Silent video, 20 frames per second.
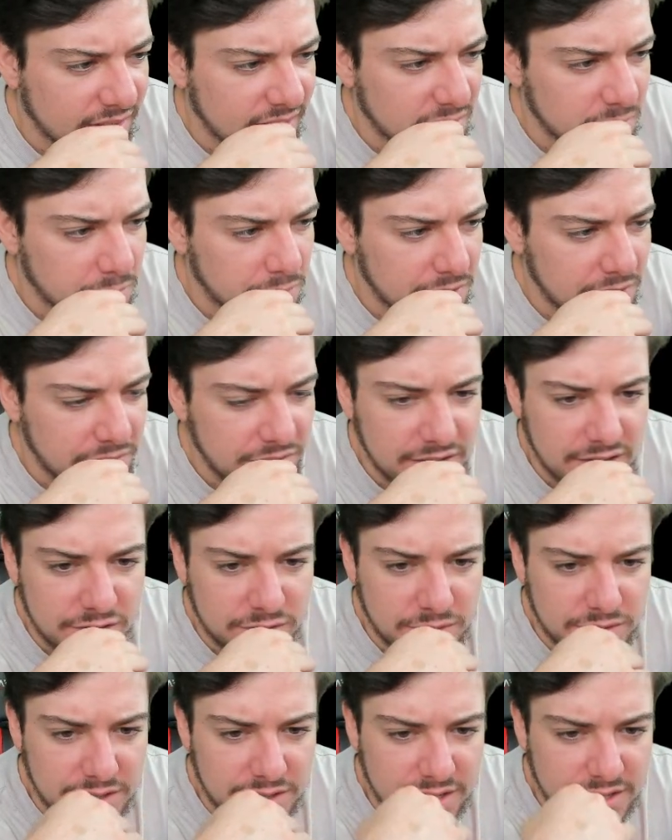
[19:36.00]

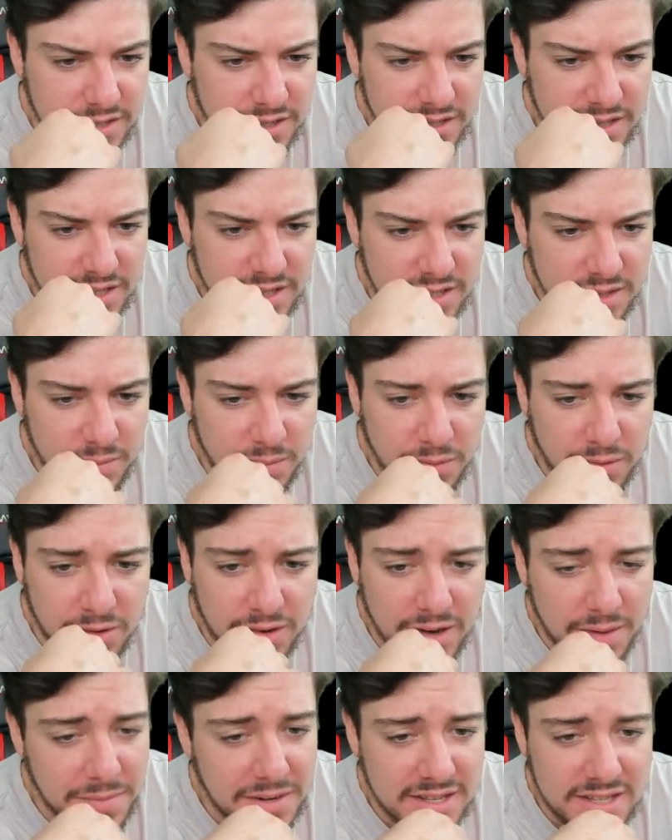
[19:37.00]
Previous resistance and
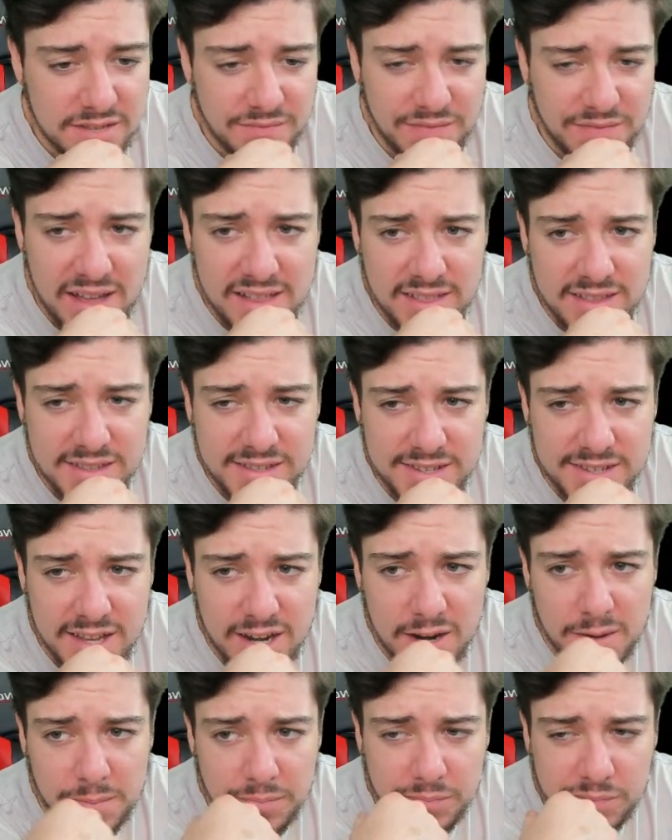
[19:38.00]
support. I mean, it's a valid
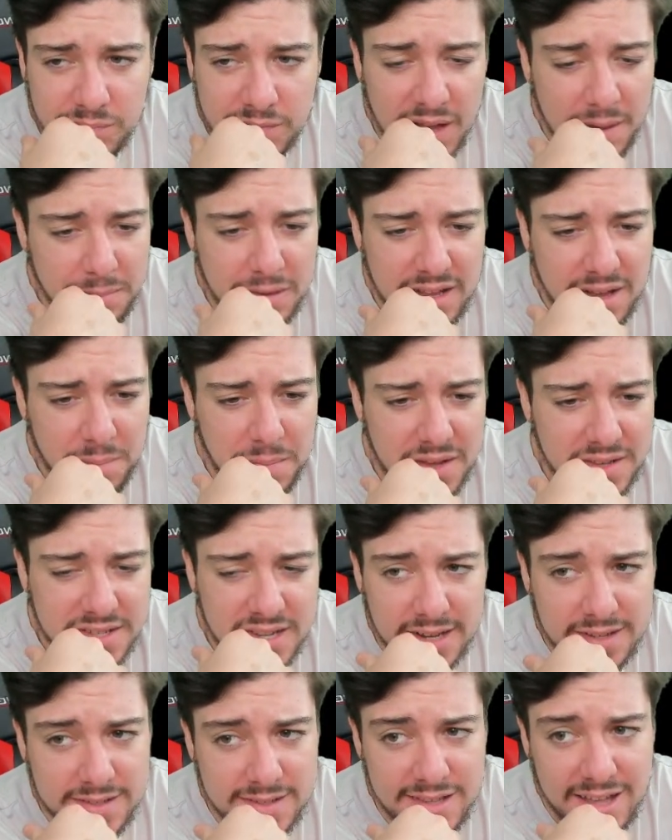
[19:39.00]
setup. No, I'm not
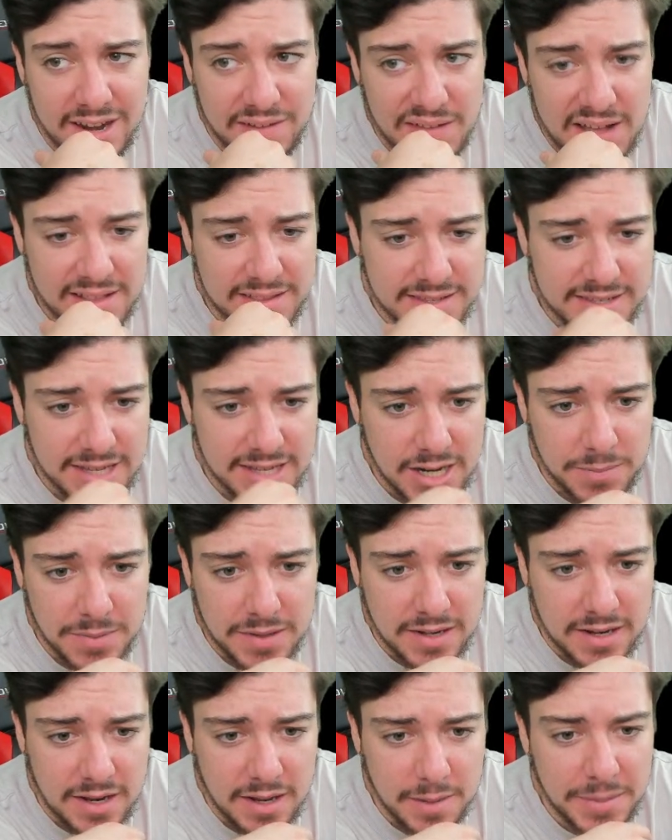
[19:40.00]
saying it's not a valid setup,
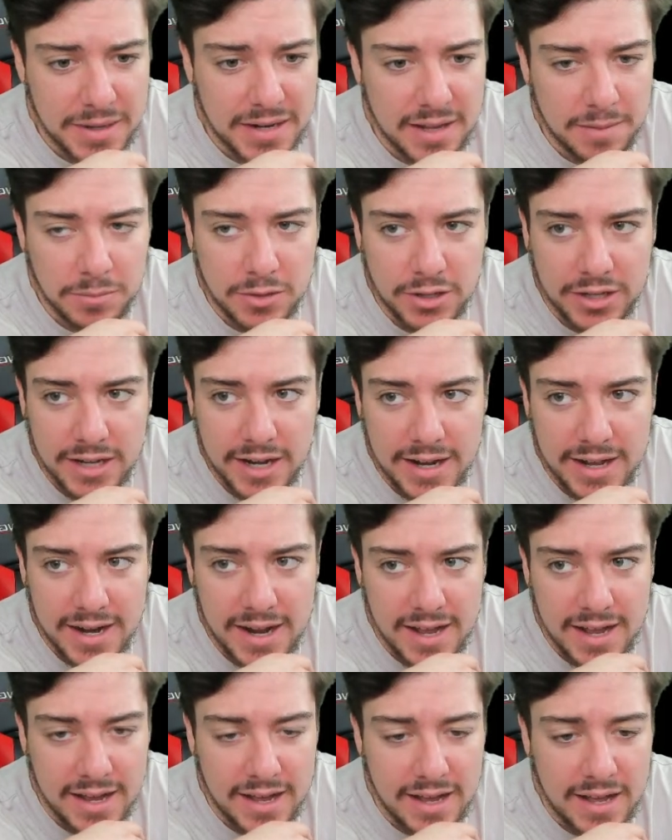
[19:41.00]
and I mean, I'm looking at it
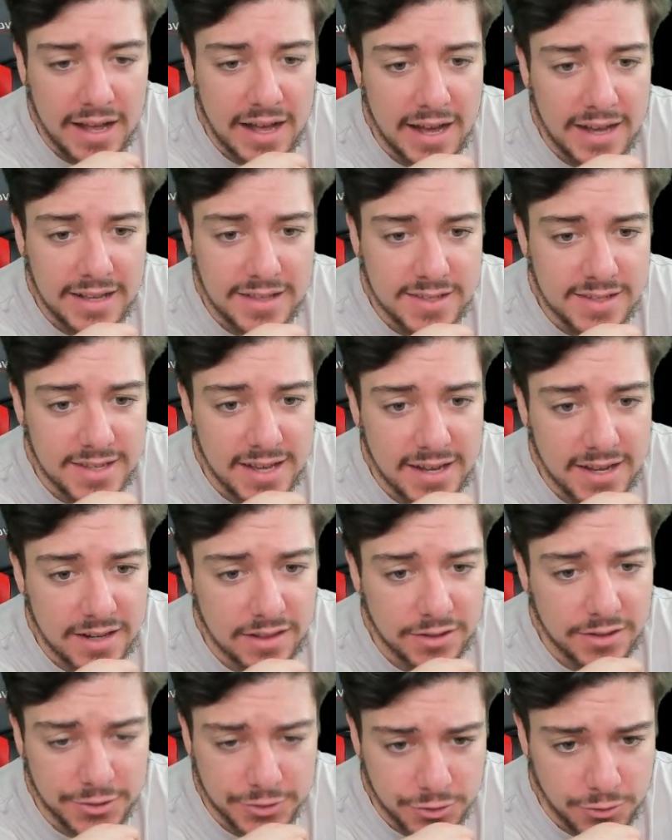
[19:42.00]
at hindsight and
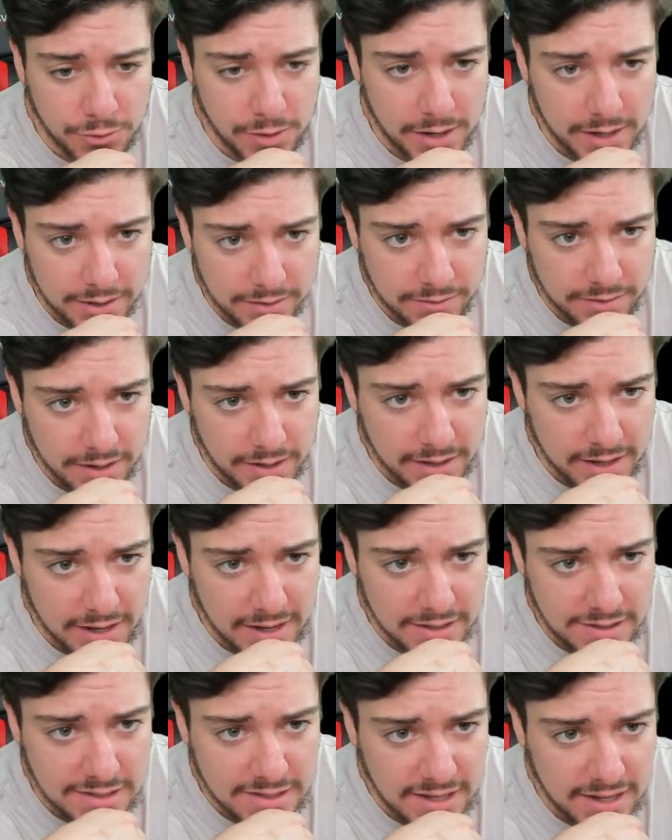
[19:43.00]
it looks great, right?
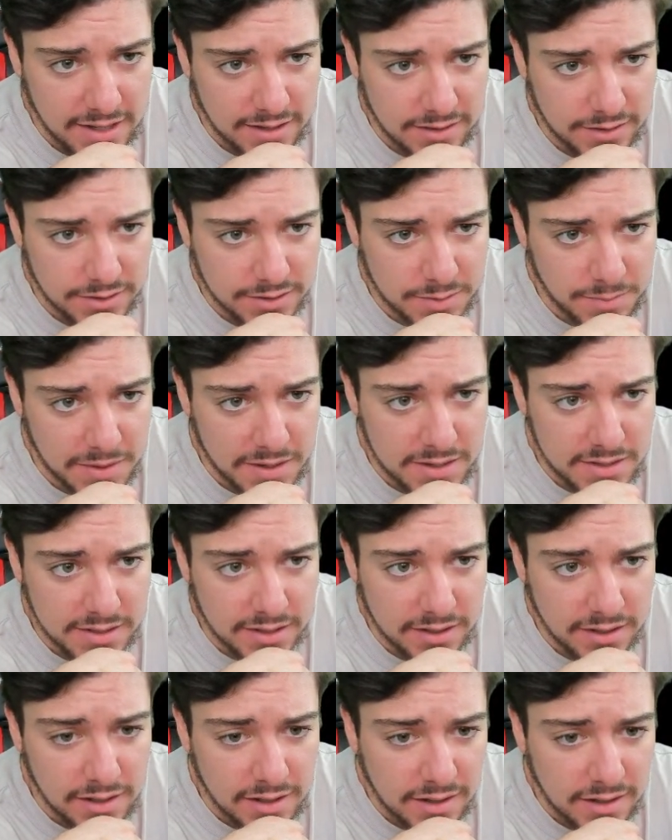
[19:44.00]
Hindsight, it looks
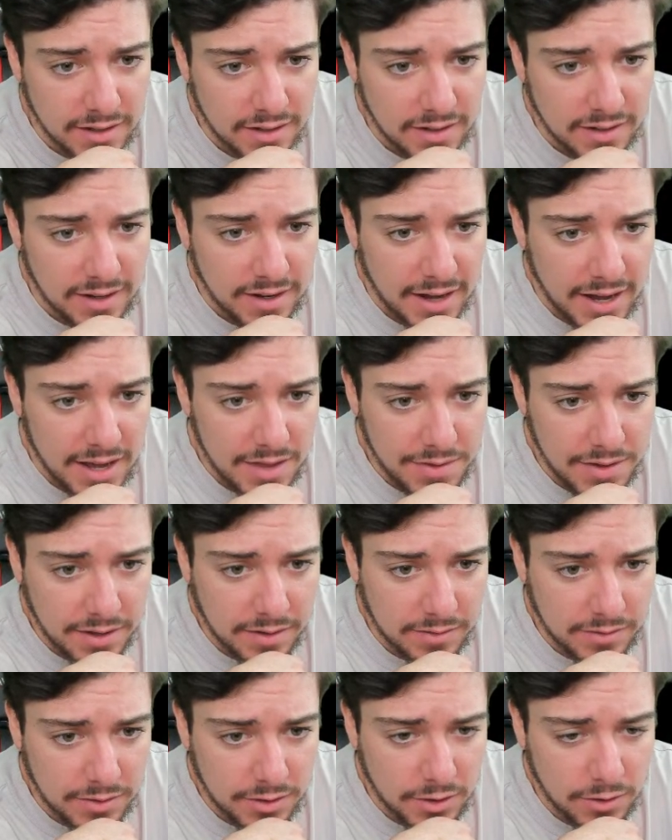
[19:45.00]
amazing. I
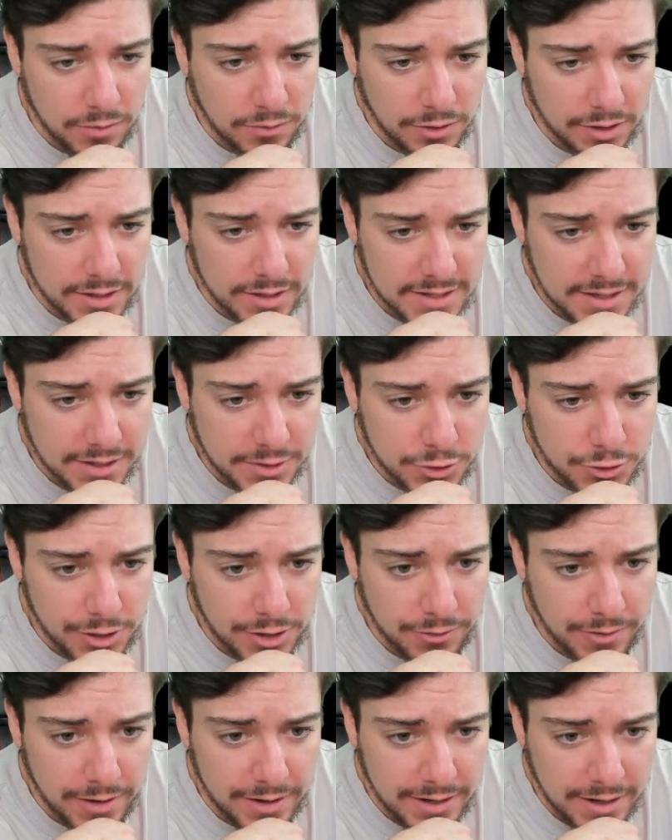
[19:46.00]
think, you know, if you're gonna take a
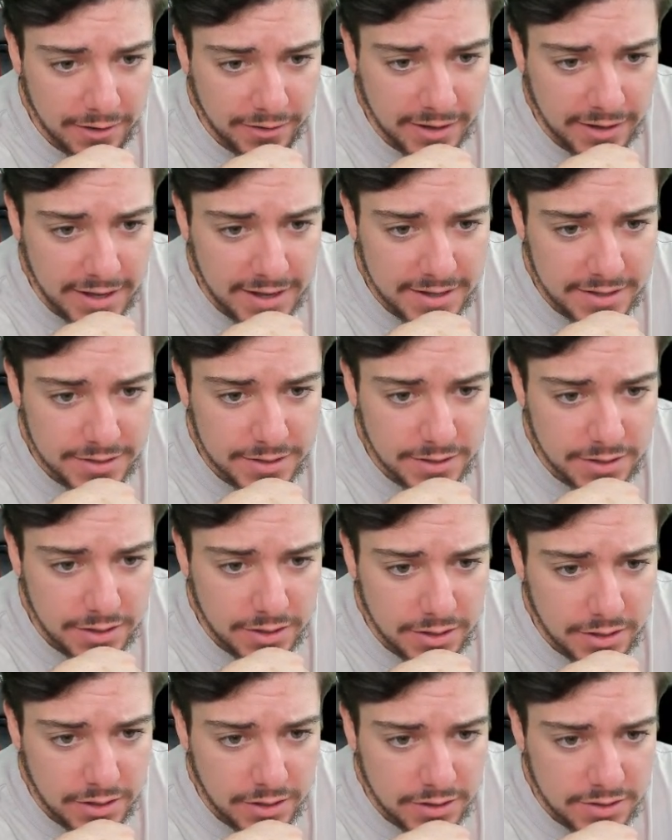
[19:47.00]
trade right now, guys,
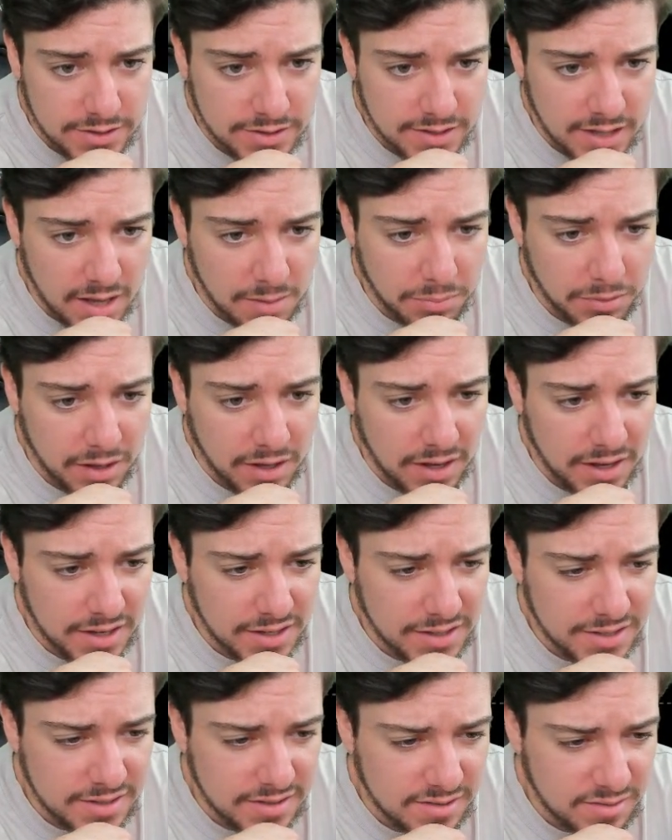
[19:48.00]
stop
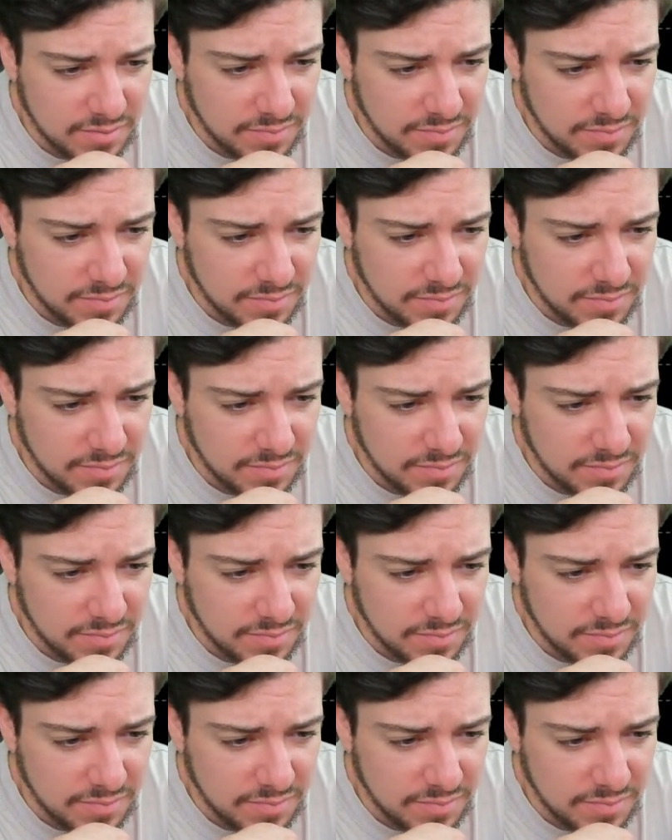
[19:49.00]
loss